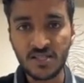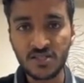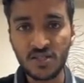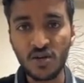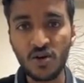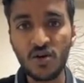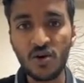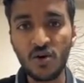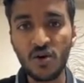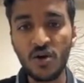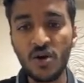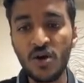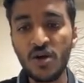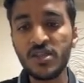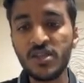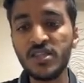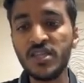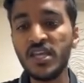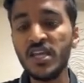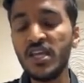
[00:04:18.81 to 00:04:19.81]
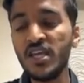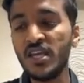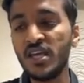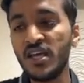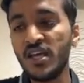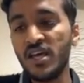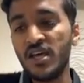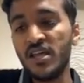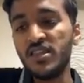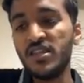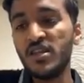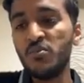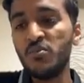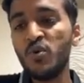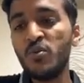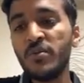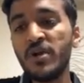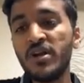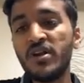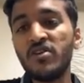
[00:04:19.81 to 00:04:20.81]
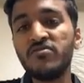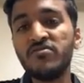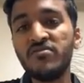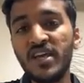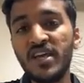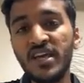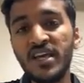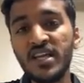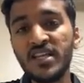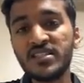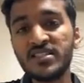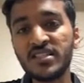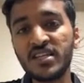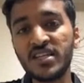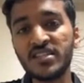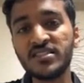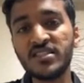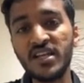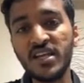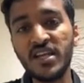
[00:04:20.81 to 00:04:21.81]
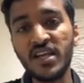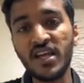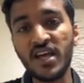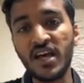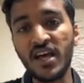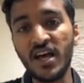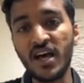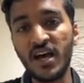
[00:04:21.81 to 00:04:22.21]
So the movement of vehicles is the